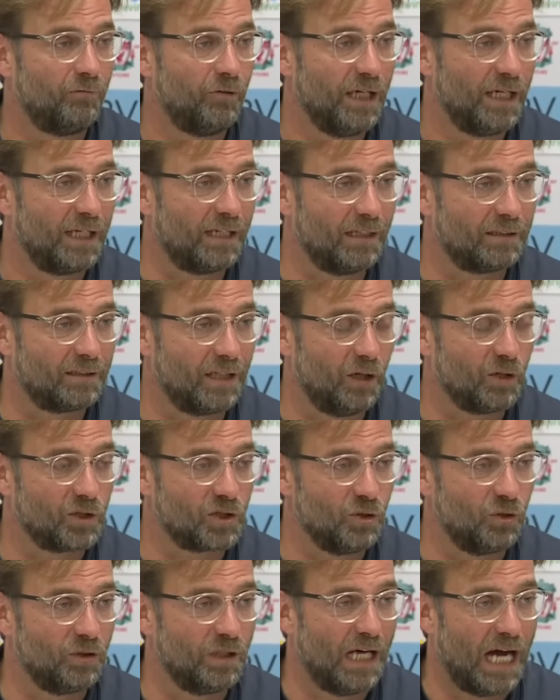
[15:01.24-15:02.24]
with Eckhard
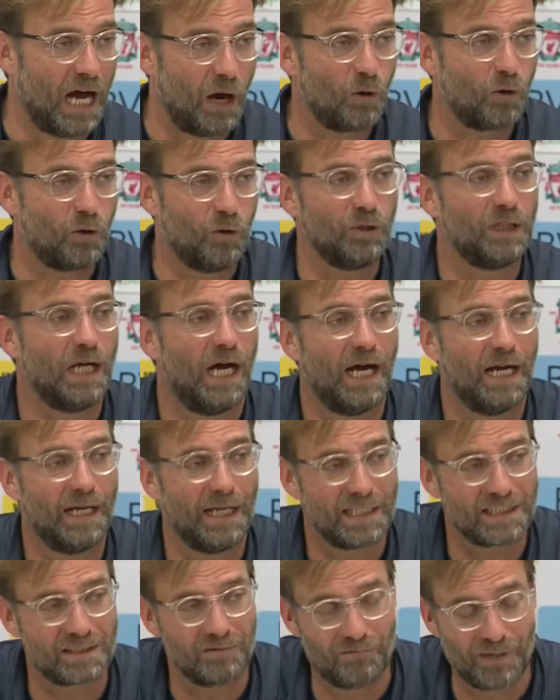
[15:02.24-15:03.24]
Krautzun. How could
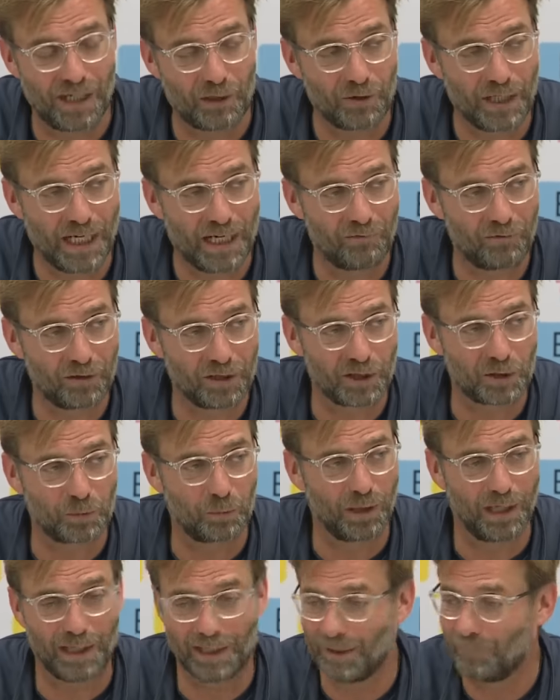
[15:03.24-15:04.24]
I, as a very
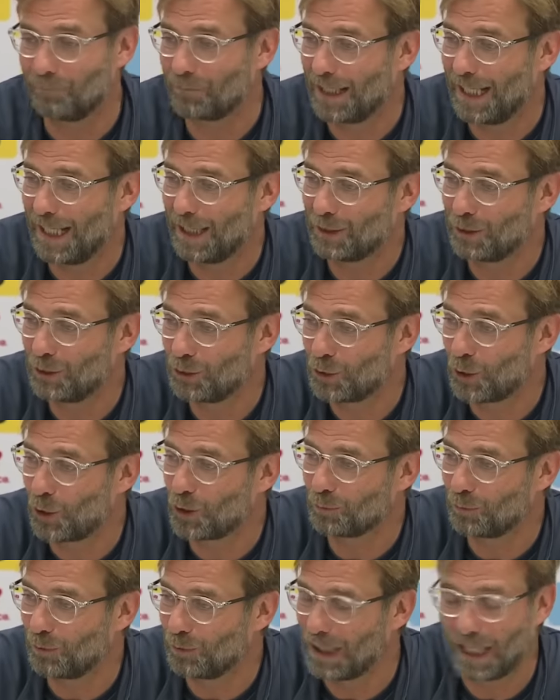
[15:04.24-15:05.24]
average player at
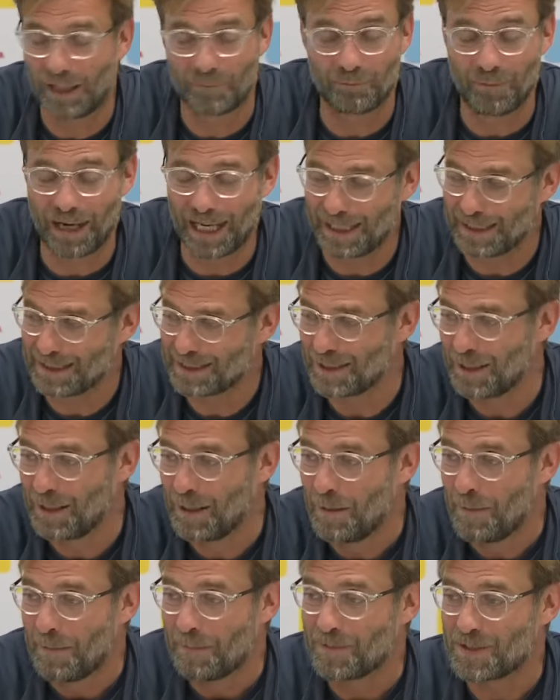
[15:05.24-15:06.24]
Dortmund, at Mainz,
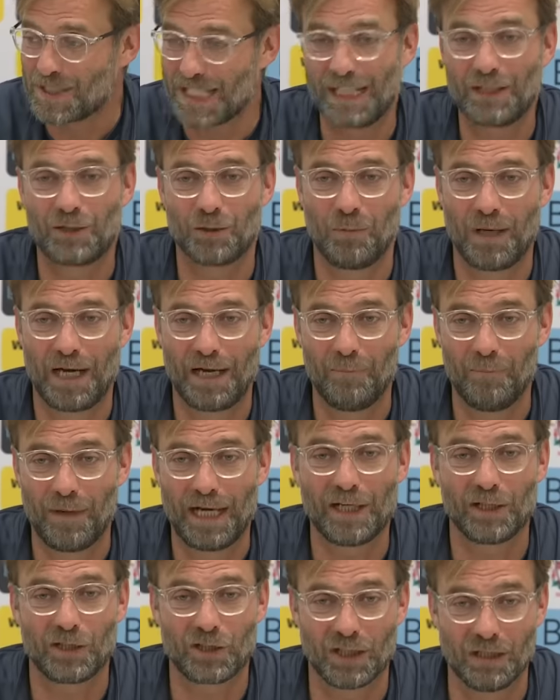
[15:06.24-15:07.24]
say to my
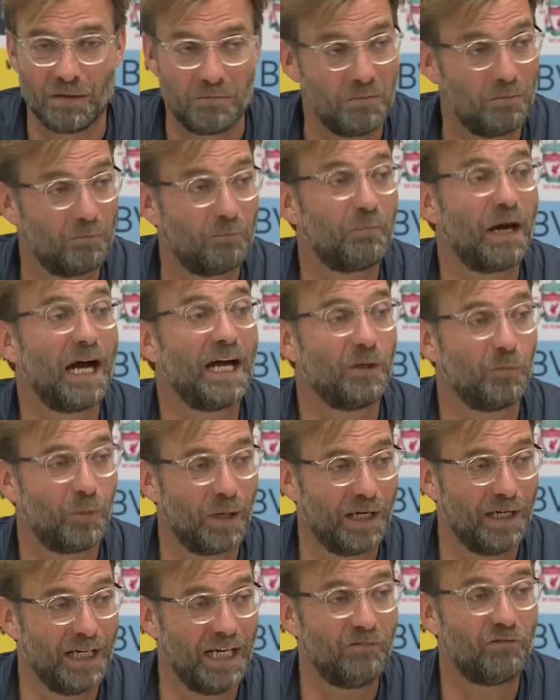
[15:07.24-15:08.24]
manager, by the
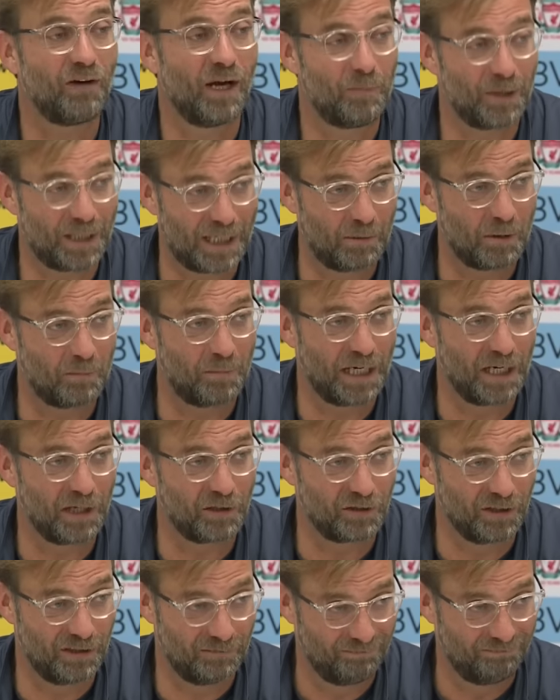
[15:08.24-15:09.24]
way, if I become a
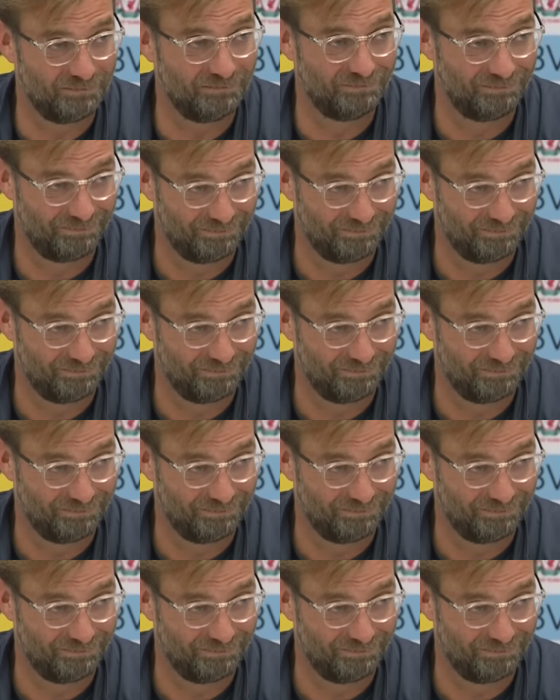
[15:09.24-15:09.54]
manager,